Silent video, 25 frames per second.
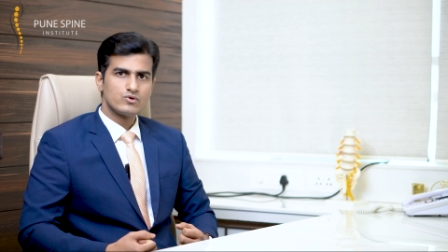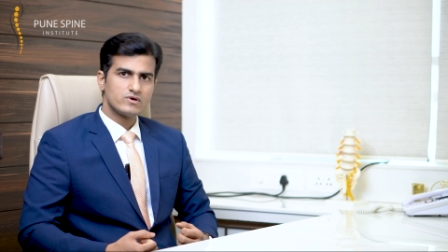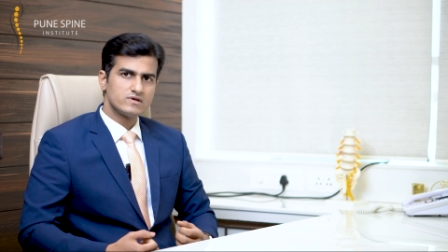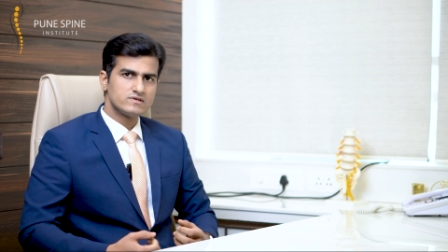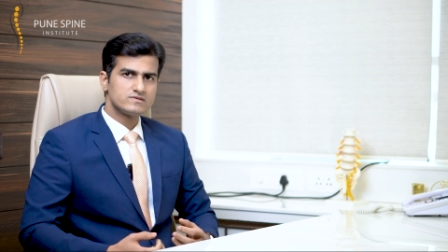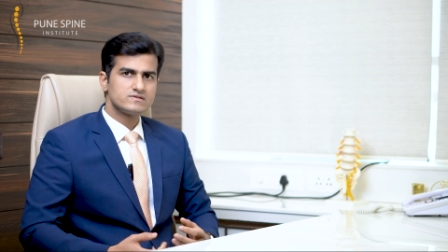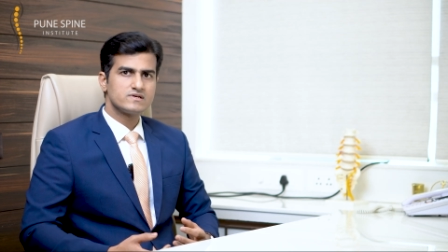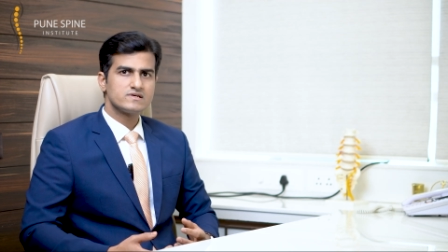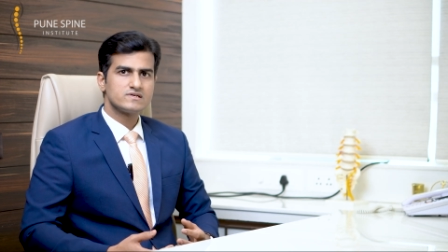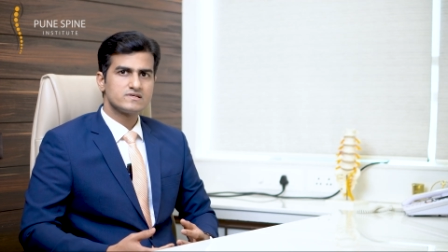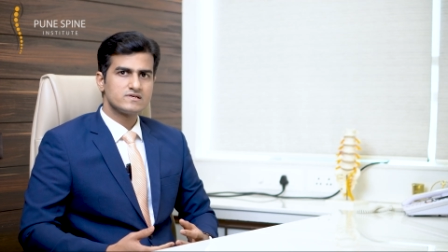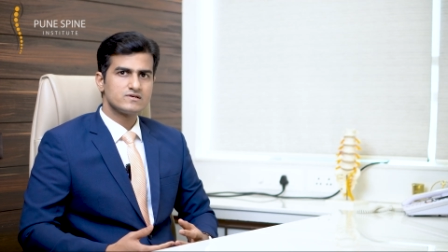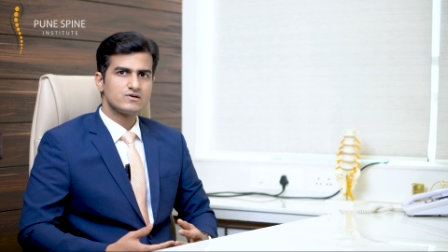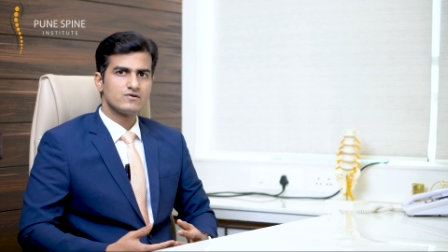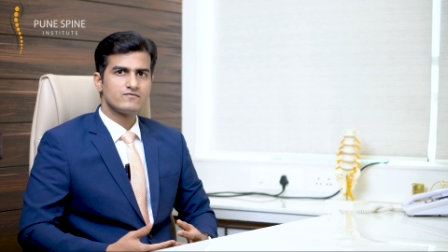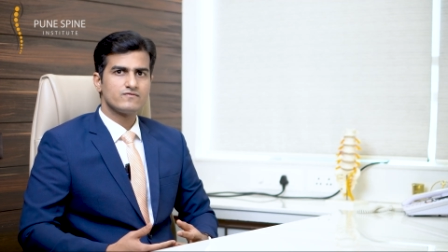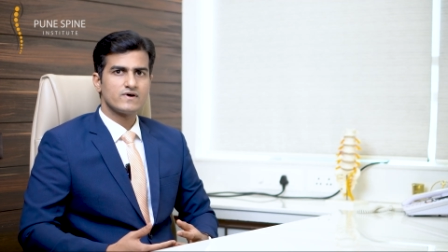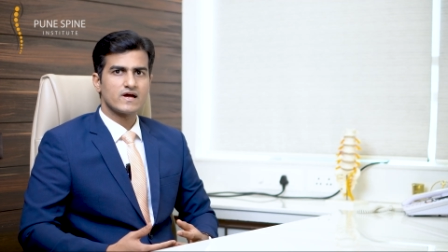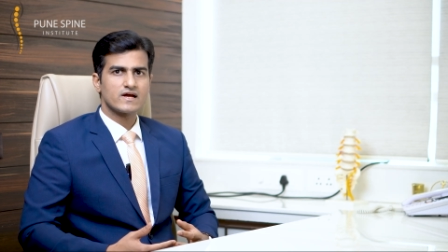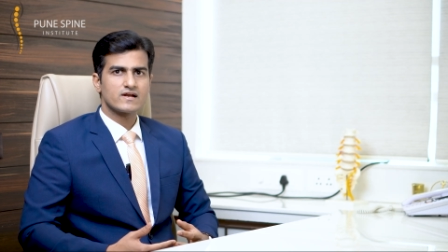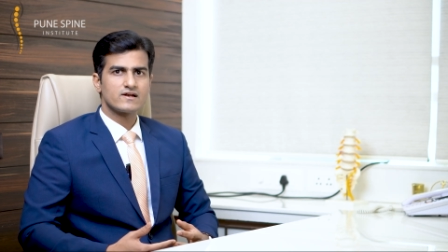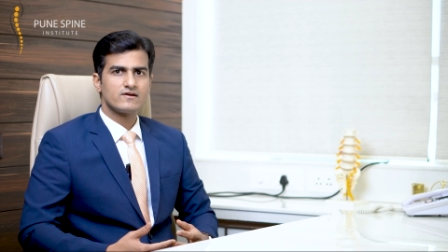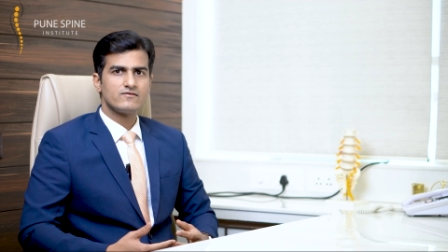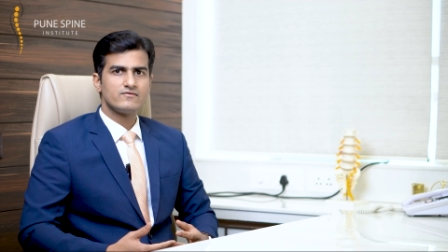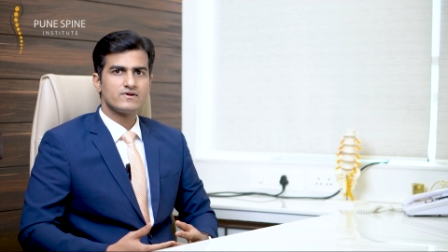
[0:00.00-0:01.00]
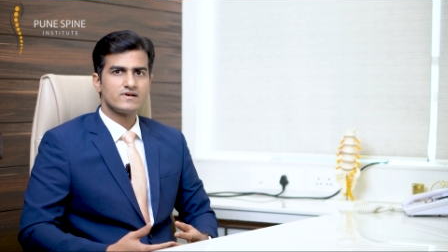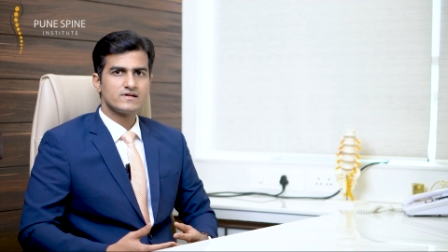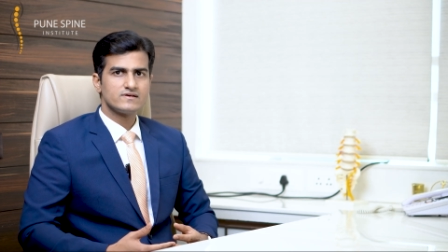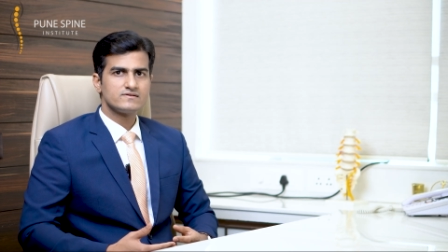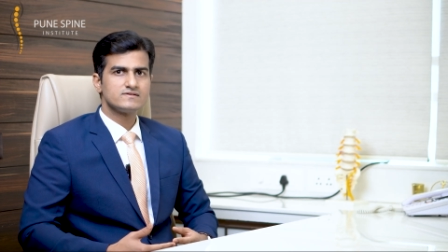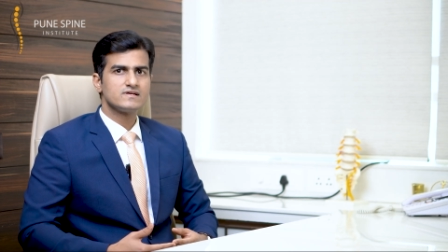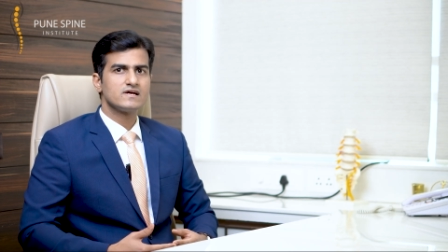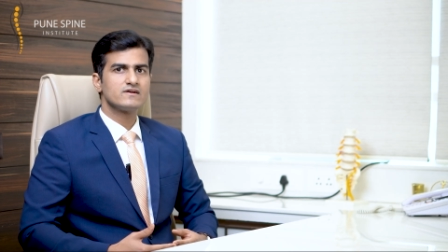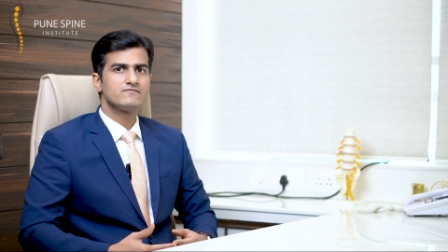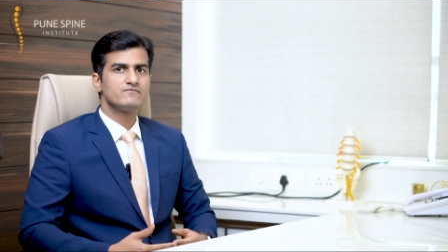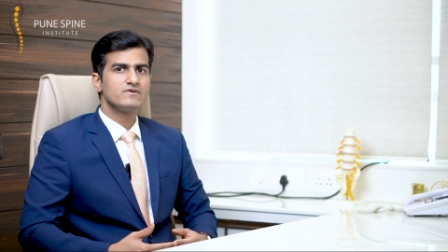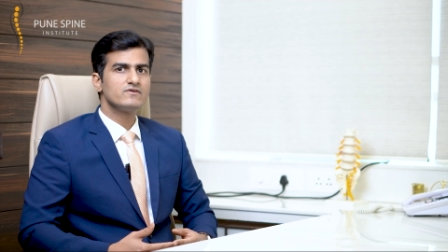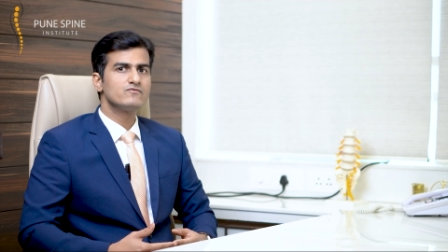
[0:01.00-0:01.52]
restriction of activities
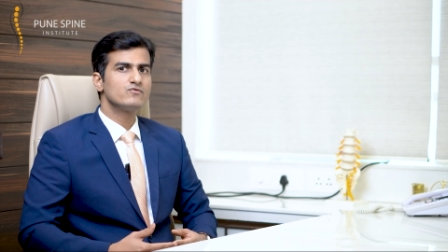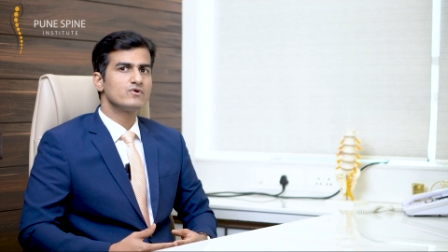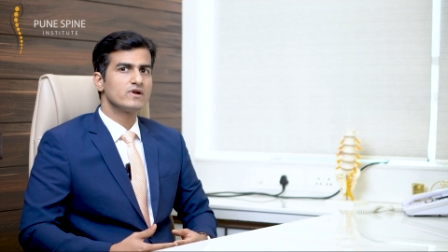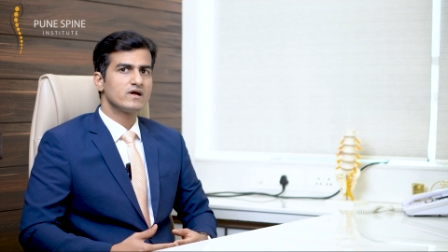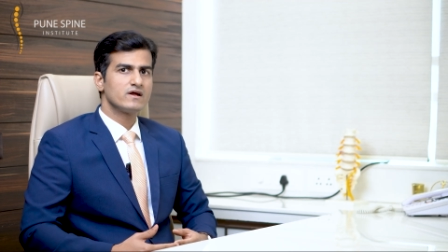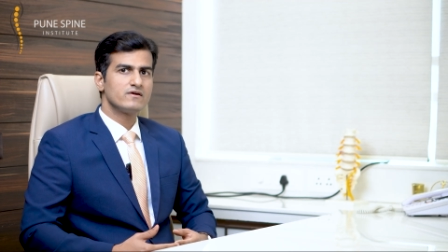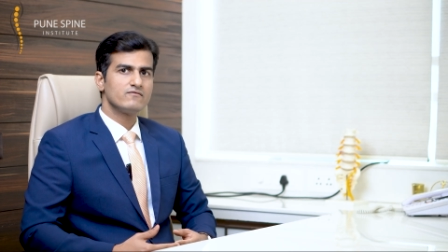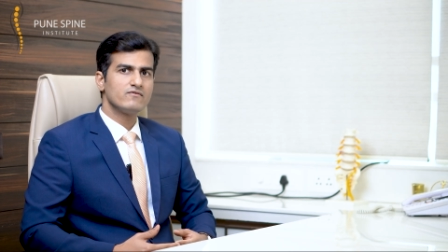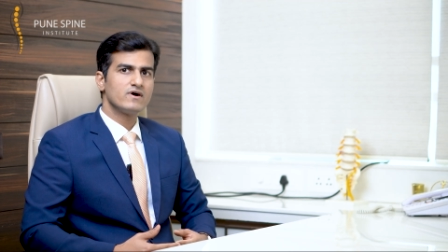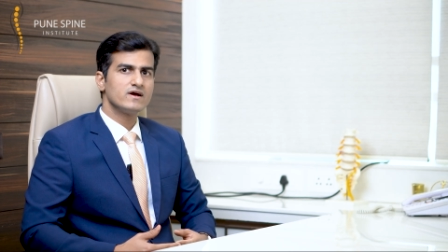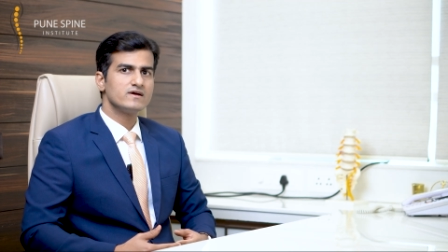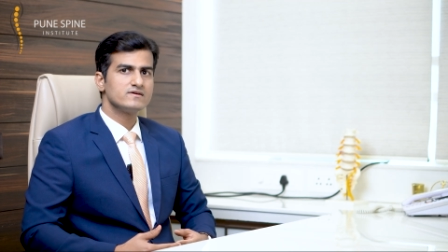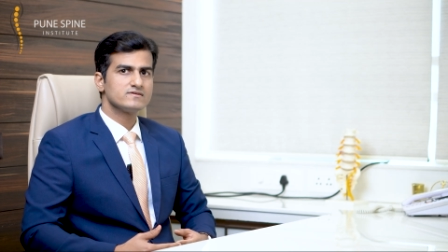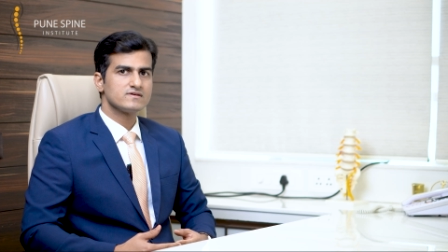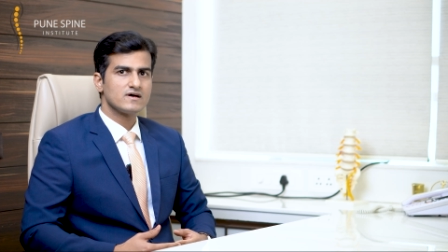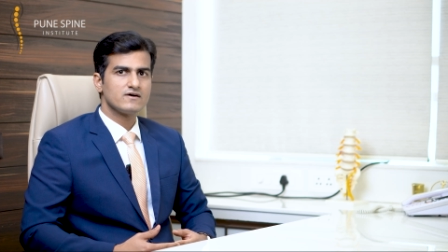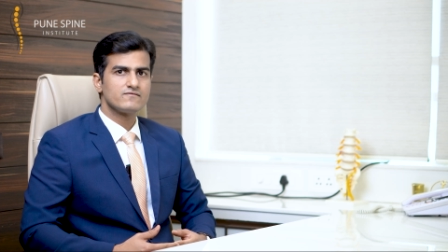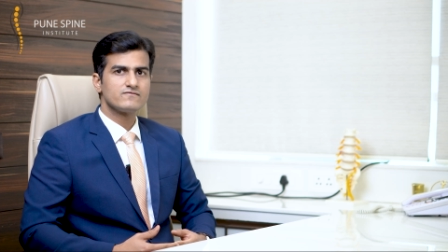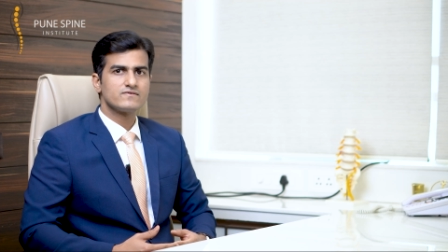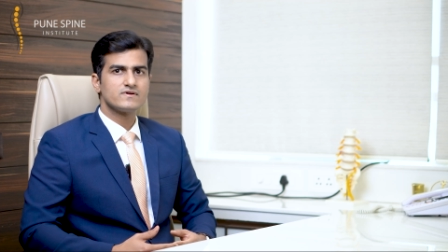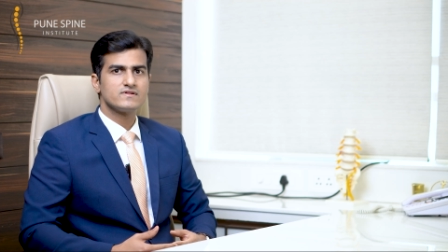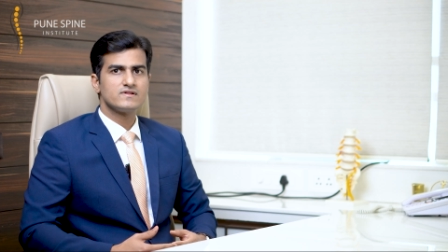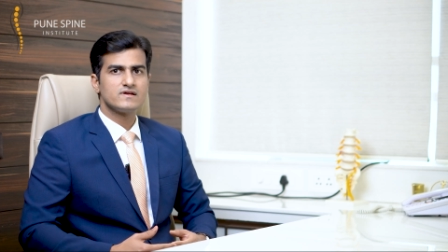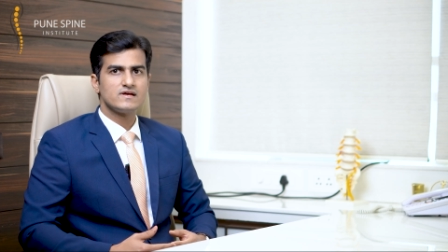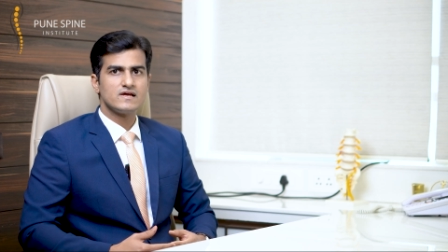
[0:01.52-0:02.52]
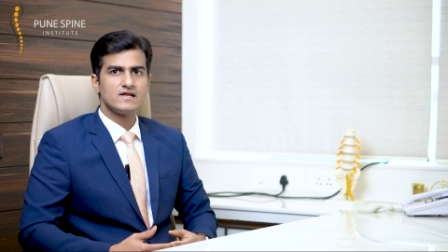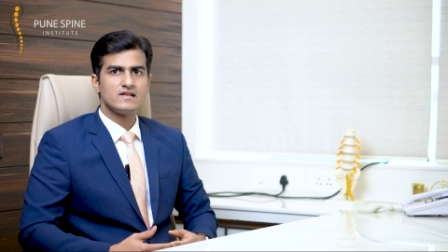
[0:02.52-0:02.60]
that we would advise after the